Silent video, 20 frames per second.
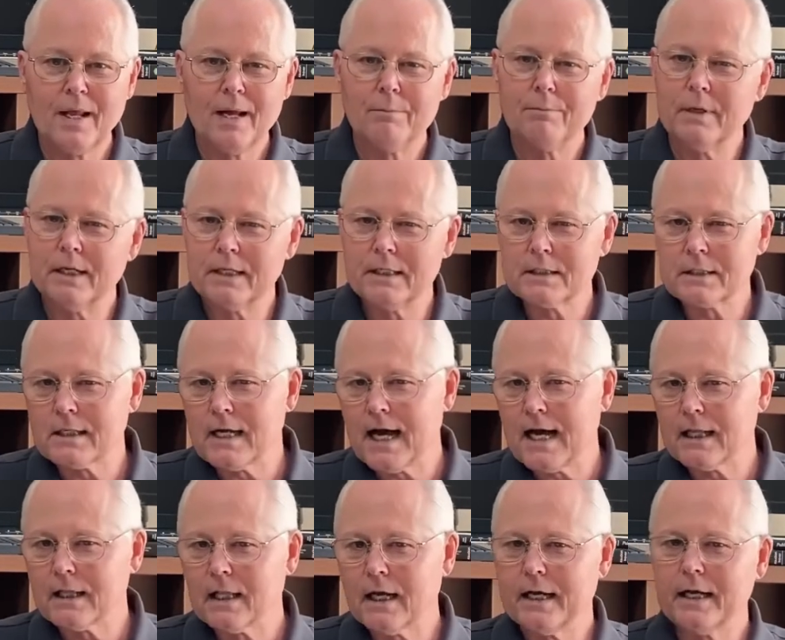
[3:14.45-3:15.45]
but it's
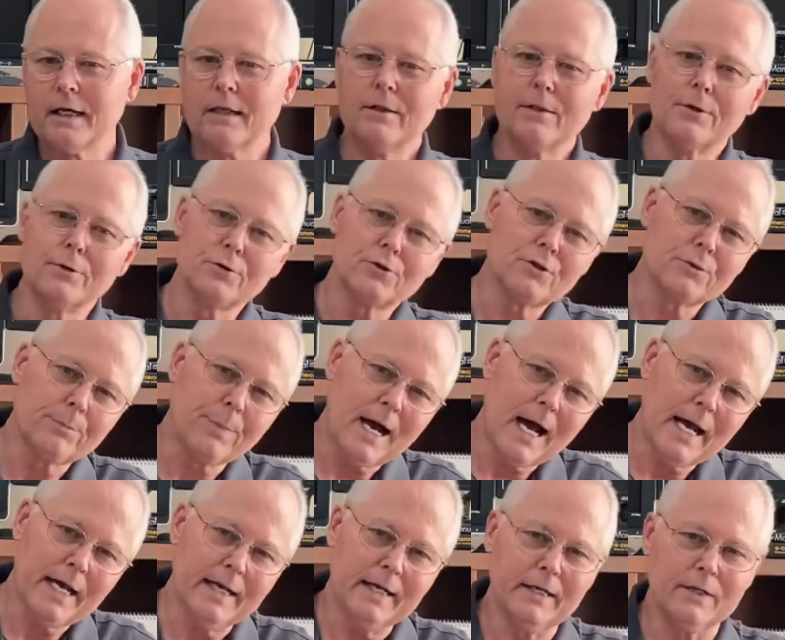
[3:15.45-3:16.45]
not like their
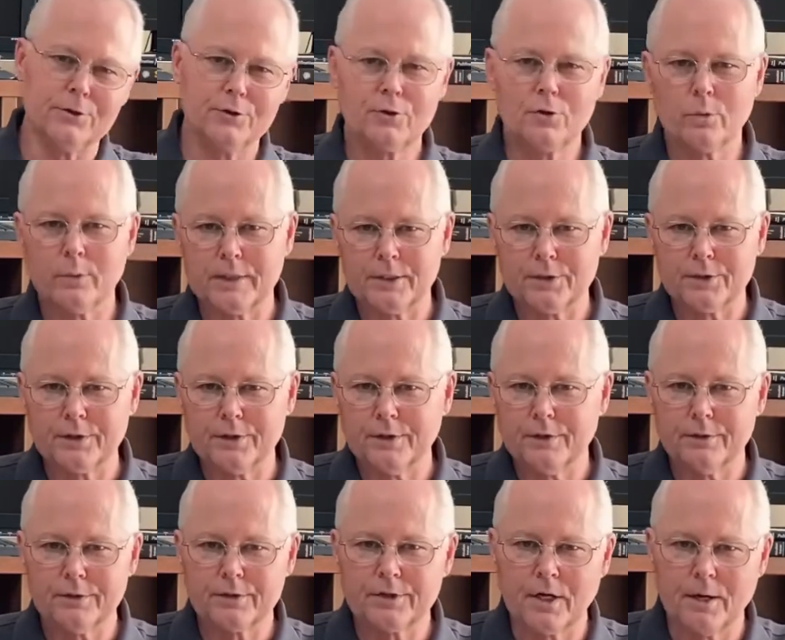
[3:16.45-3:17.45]
spine is twisted
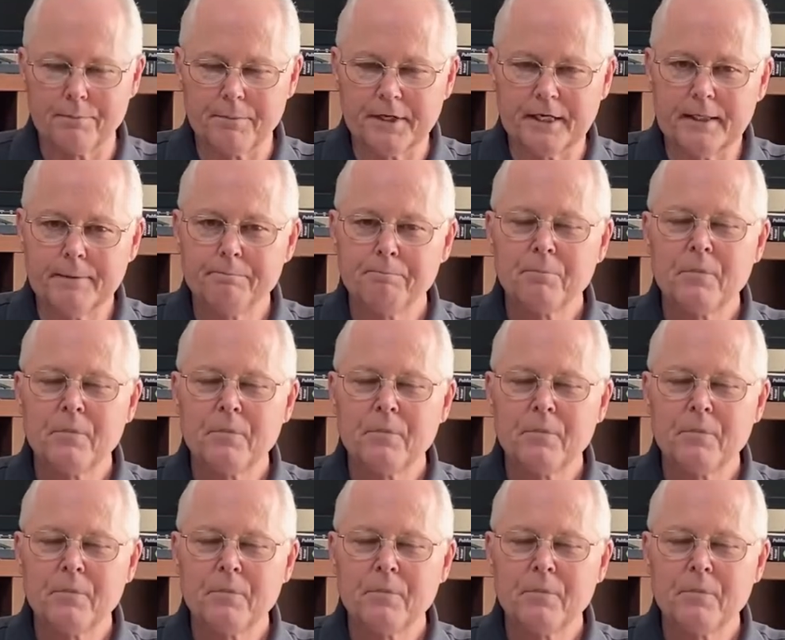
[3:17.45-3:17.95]
or something.